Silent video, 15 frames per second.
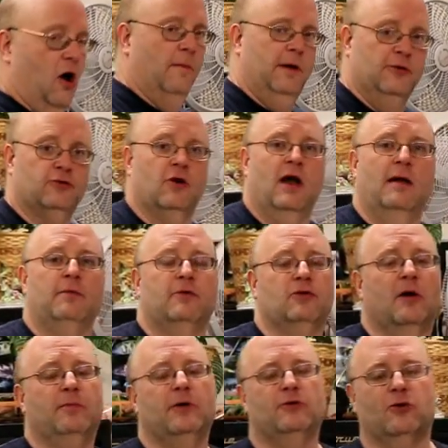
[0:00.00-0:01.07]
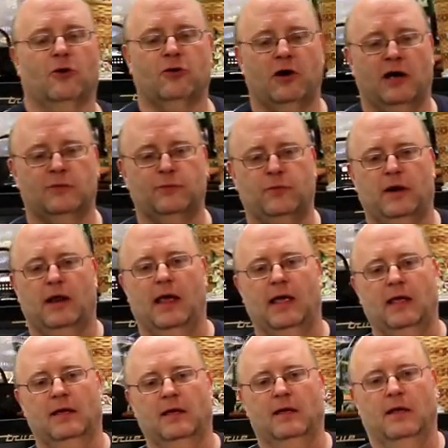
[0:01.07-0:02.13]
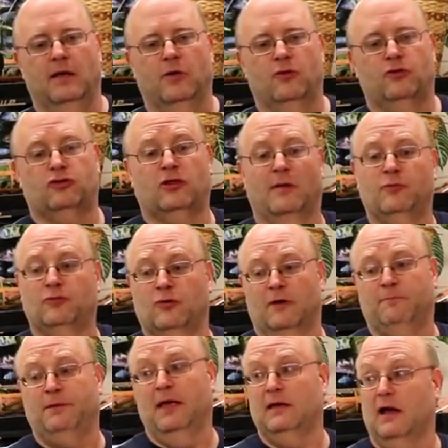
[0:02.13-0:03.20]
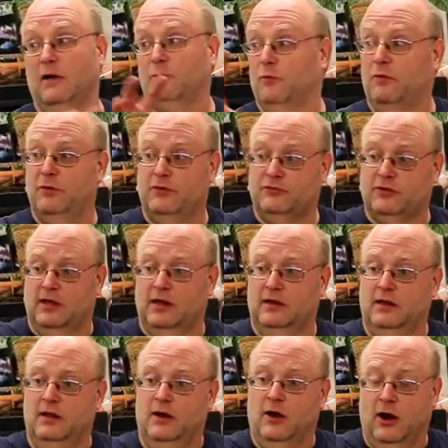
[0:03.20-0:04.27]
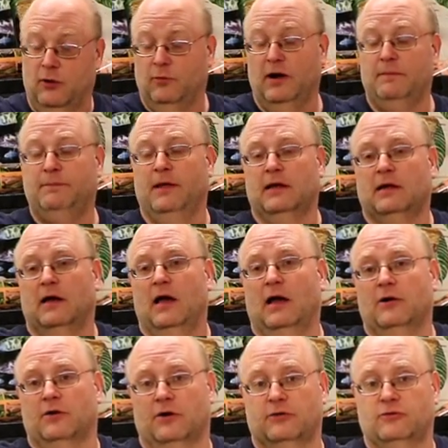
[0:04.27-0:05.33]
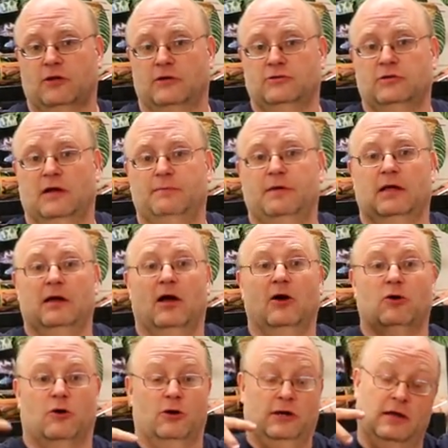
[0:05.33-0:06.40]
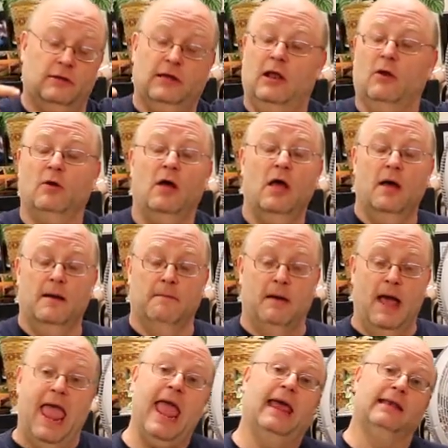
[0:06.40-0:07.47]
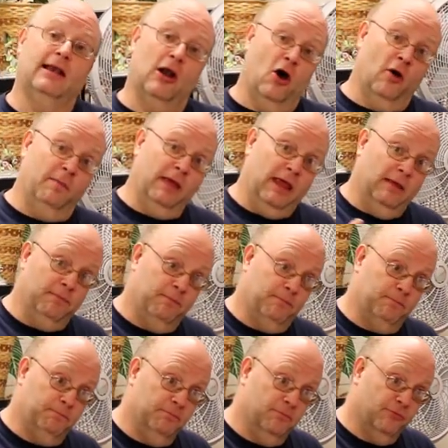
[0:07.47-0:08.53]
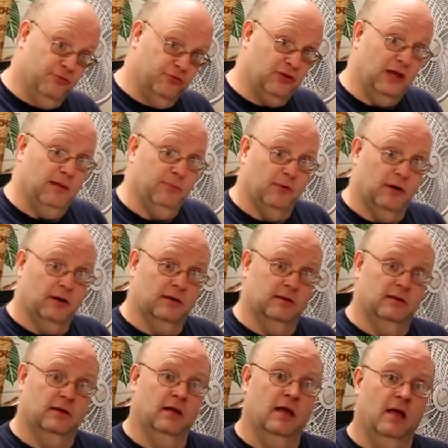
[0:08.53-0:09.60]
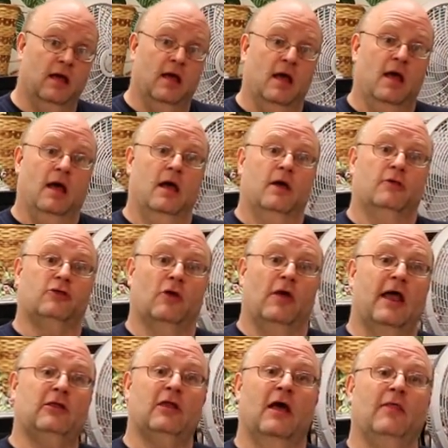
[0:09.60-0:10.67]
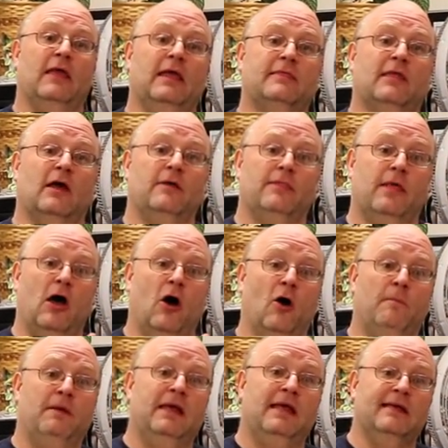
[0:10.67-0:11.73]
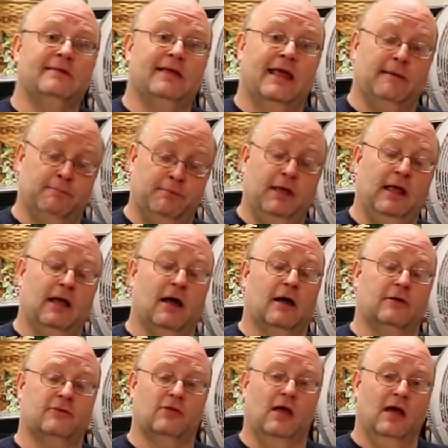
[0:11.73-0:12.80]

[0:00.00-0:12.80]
O Bs are hybrids. O Bs are crossed between a, some sort of peacock, whether it's a, a red peacock or a sunshine peacock or a yellow, and an O B zebra. Mm. So that's how they get the, the O Bs in peacocks.